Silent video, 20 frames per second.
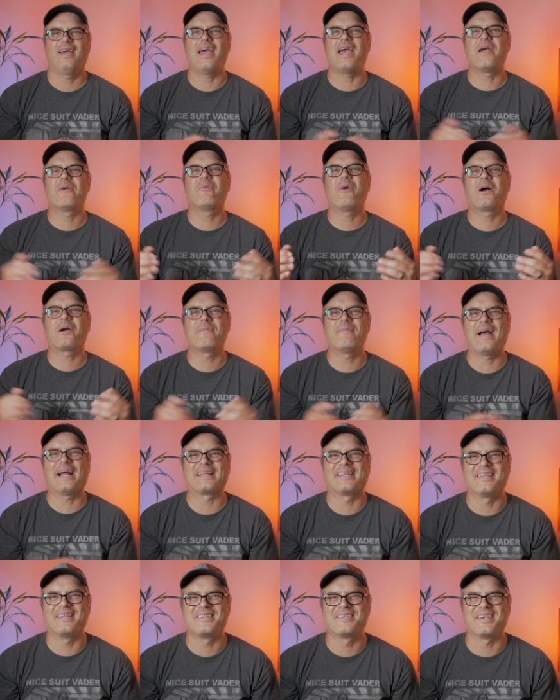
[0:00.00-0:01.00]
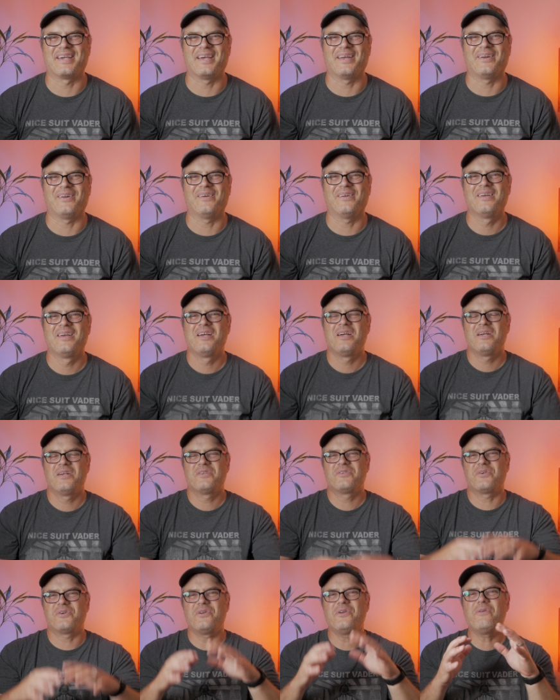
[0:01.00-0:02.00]
Hey, welcome back to the channel.
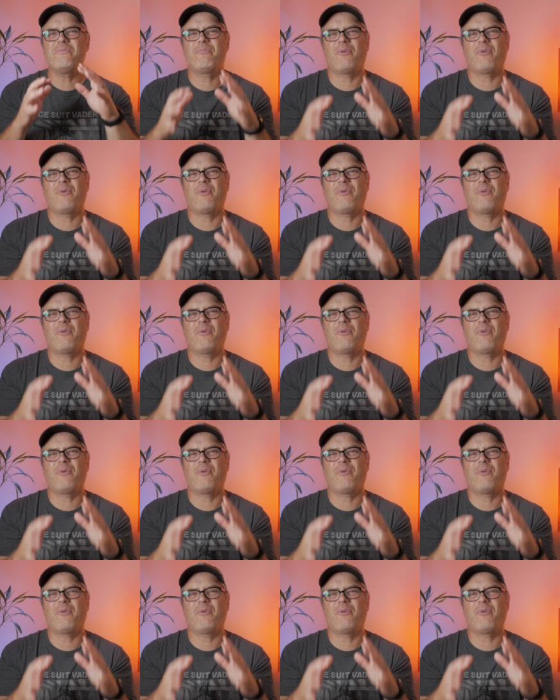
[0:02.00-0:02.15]
So you